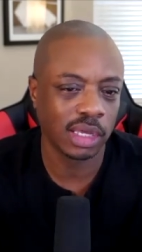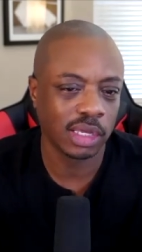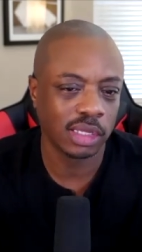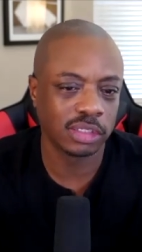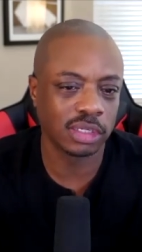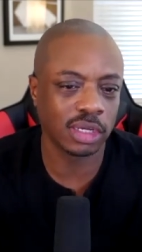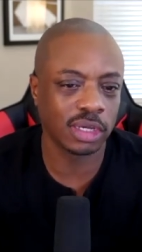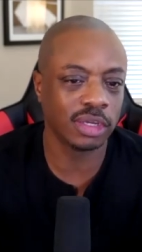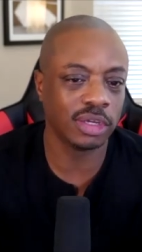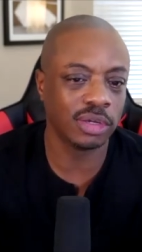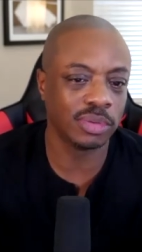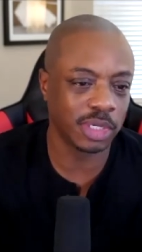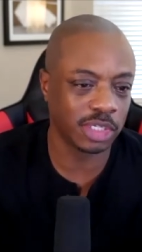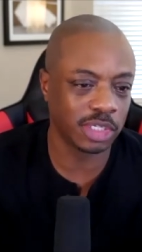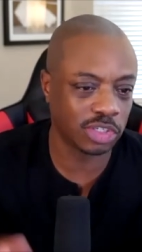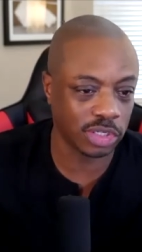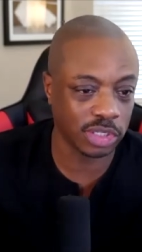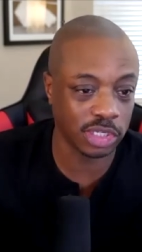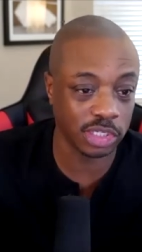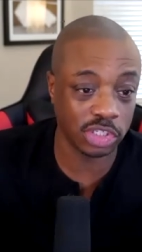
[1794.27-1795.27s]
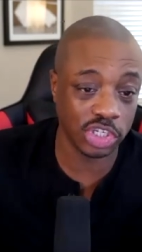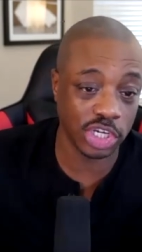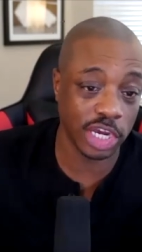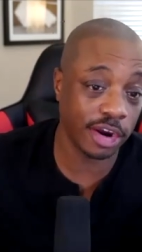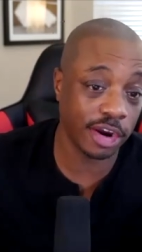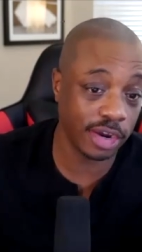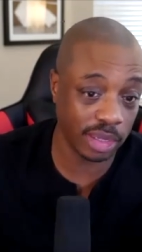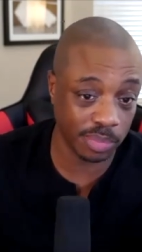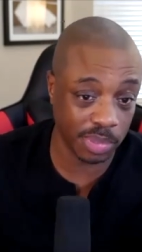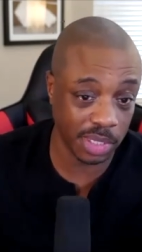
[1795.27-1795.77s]
So you mentioned the
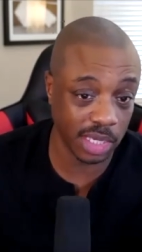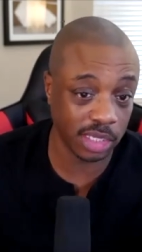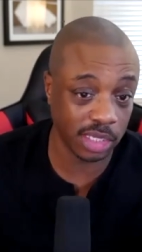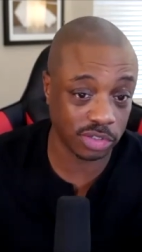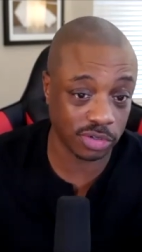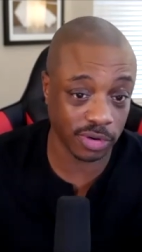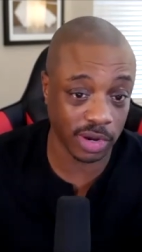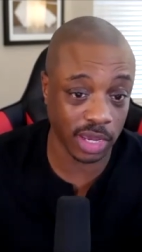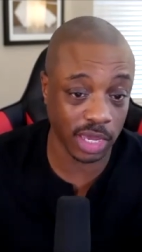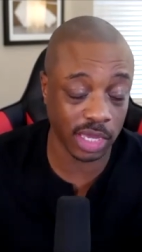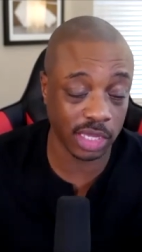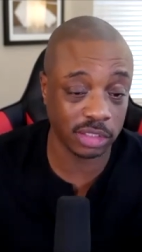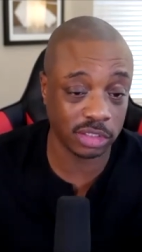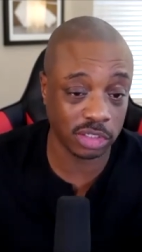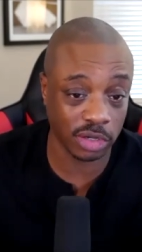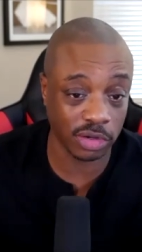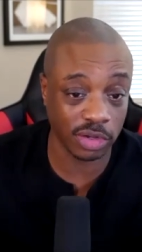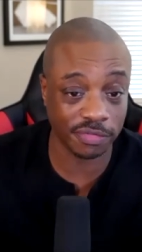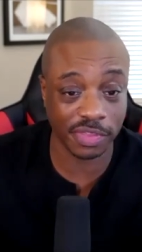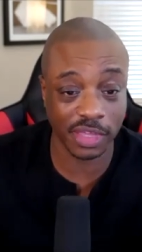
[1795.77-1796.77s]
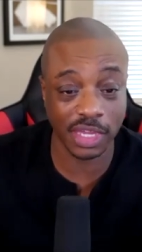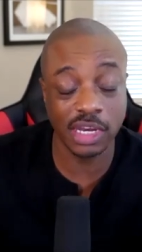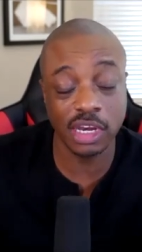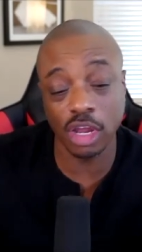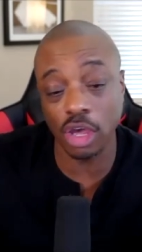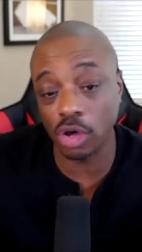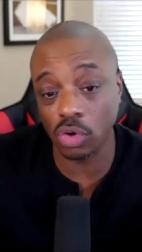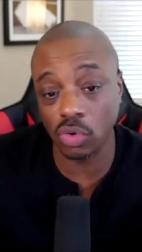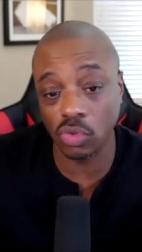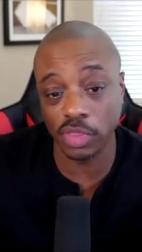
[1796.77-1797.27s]
sharing piece, right? So if yes.
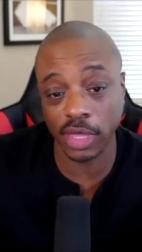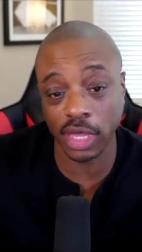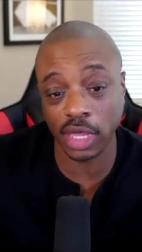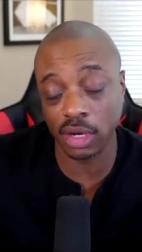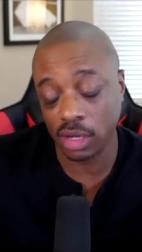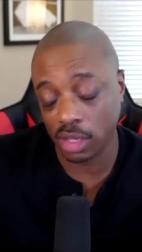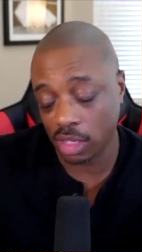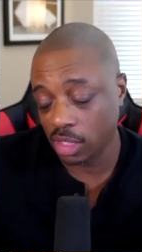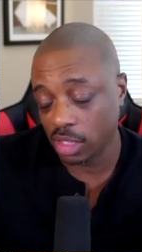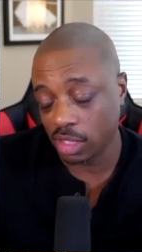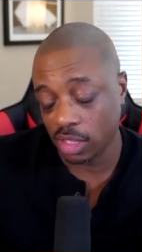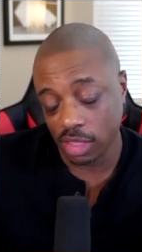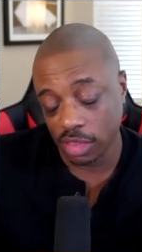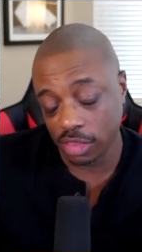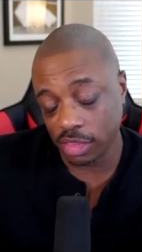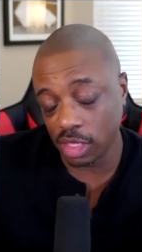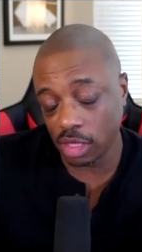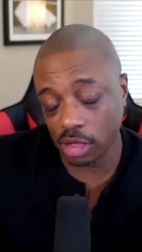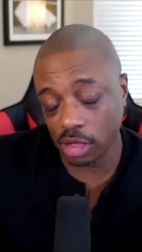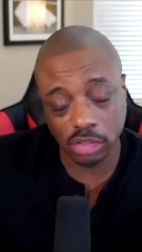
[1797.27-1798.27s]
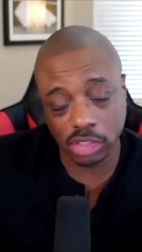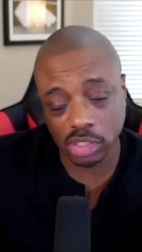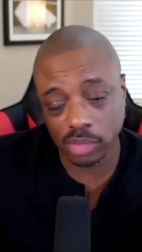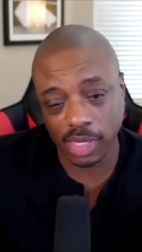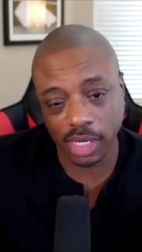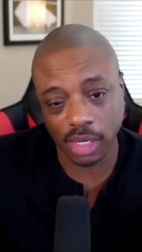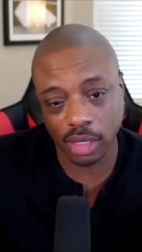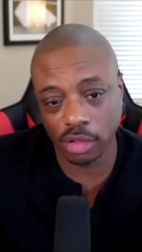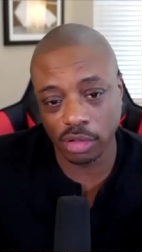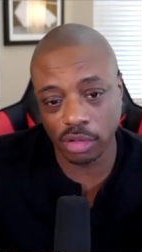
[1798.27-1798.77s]
we know that the
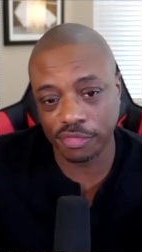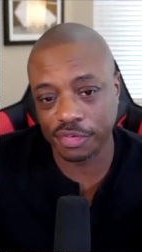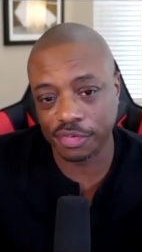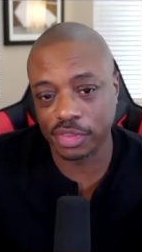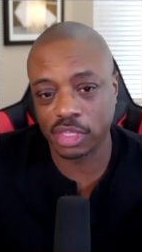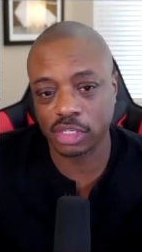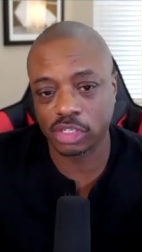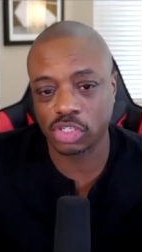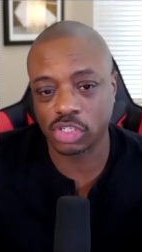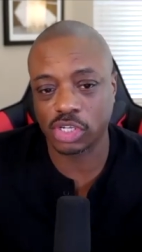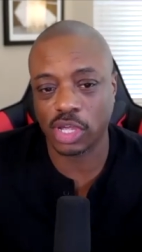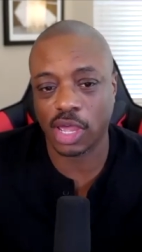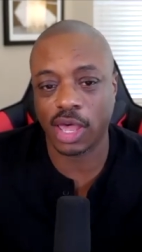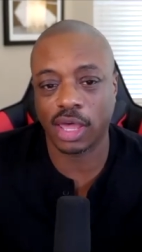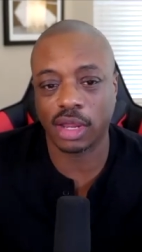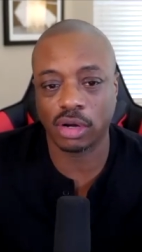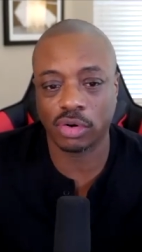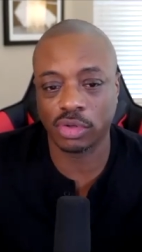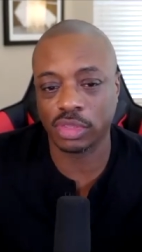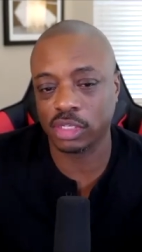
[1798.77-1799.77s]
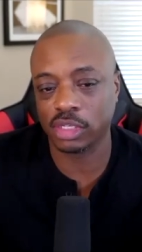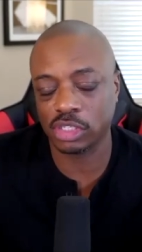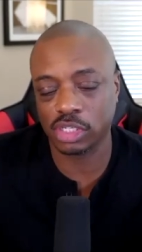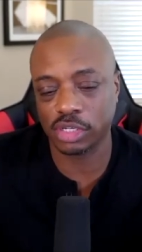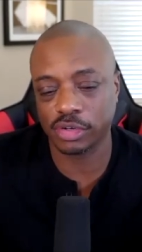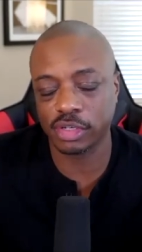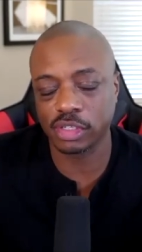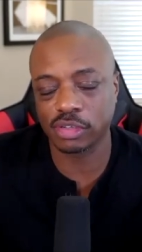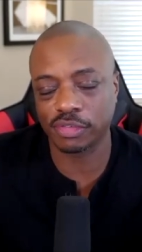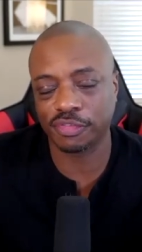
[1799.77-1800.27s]
ultimate goal for this shot or this
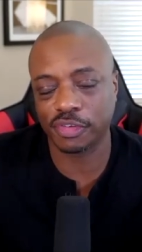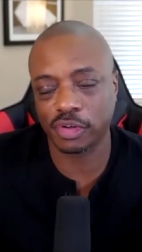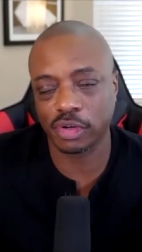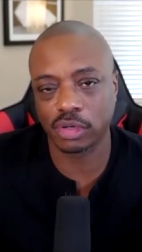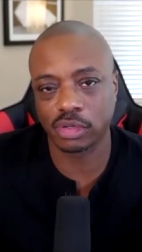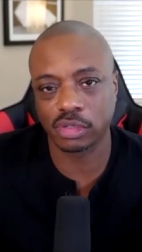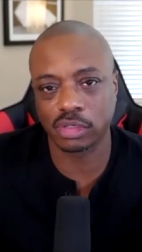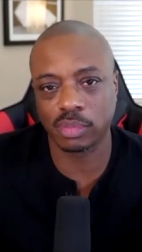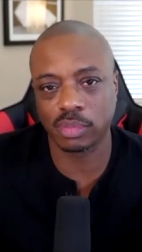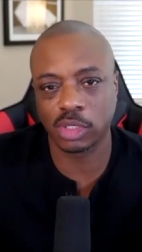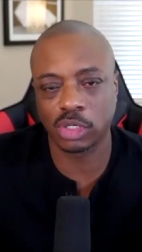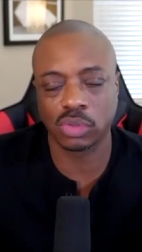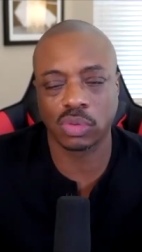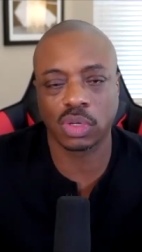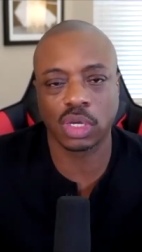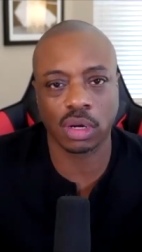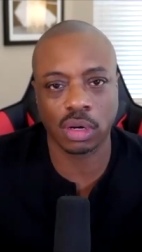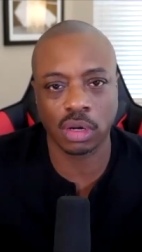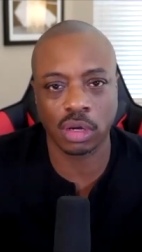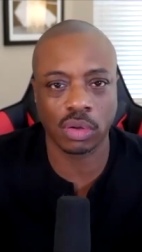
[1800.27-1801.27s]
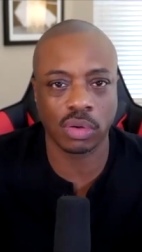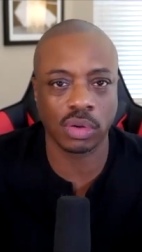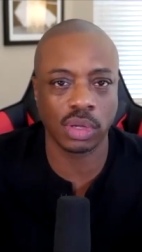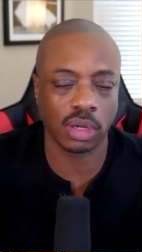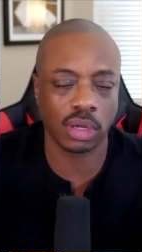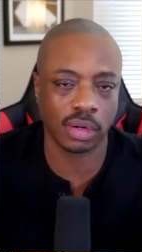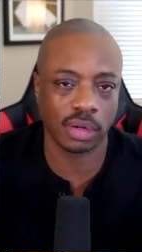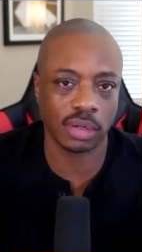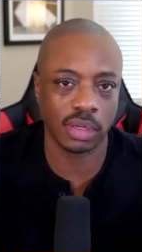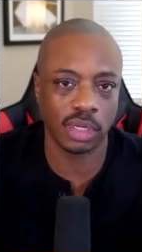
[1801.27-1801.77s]
series of photos I'm doing are
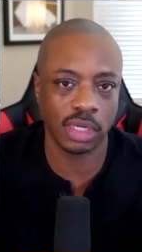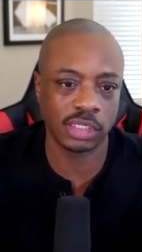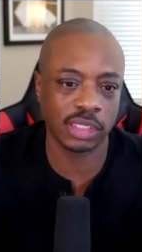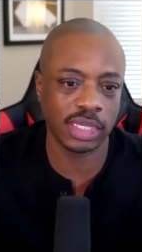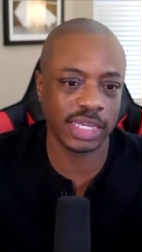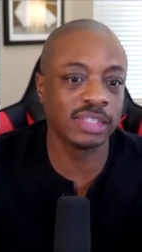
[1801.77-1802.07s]
going or is